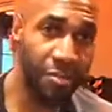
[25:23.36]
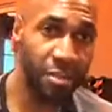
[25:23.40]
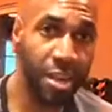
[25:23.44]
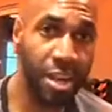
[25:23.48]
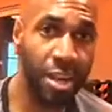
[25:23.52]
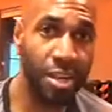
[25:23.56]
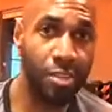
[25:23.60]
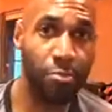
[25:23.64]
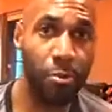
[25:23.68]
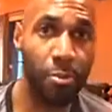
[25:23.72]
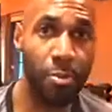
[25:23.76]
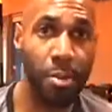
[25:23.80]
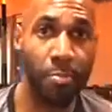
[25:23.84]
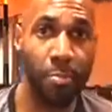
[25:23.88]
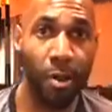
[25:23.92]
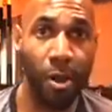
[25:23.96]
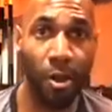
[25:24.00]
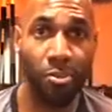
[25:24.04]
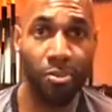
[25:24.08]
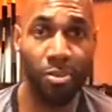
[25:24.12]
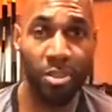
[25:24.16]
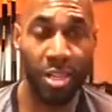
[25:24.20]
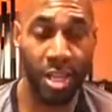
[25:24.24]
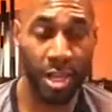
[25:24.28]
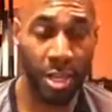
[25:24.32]
Again,
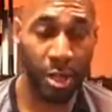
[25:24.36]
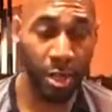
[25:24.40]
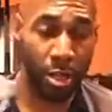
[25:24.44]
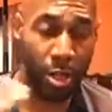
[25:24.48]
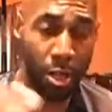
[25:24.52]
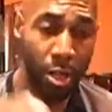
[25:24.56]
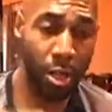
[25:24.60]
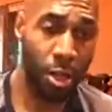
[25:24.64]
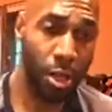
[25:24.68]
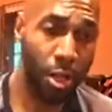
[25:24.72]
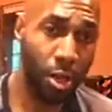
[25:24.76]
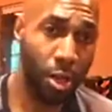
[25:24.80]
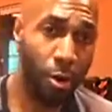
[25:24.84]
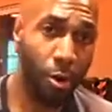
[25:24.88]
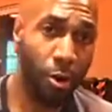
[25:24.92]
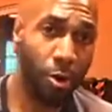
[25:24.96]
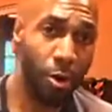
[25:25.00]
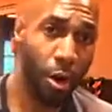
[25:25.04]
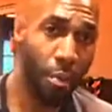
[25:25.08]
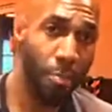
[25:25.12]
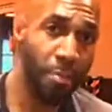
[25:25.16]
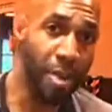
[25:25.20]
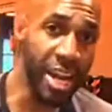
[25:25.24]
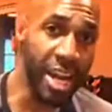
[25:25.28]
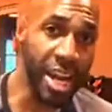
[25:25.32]
these will be posted
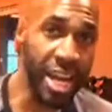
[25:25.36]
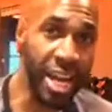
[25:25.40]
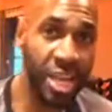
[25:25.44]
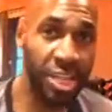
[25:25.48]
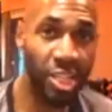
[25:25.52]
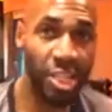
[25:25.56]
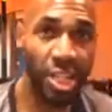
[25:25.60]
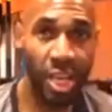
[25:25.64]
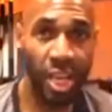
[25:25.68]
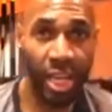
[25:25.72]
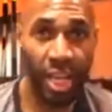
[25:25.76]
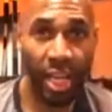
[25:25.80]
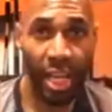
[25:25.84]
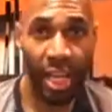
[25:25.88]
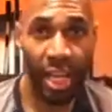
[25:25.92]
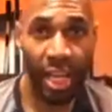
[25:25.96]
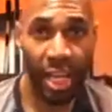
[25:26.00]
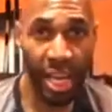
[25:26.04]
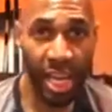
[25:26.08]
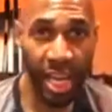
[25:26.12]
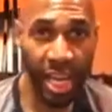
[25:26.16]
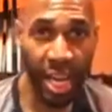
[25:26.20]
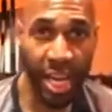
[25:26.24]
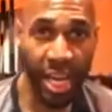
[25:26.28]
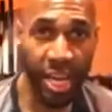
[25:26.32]
on our page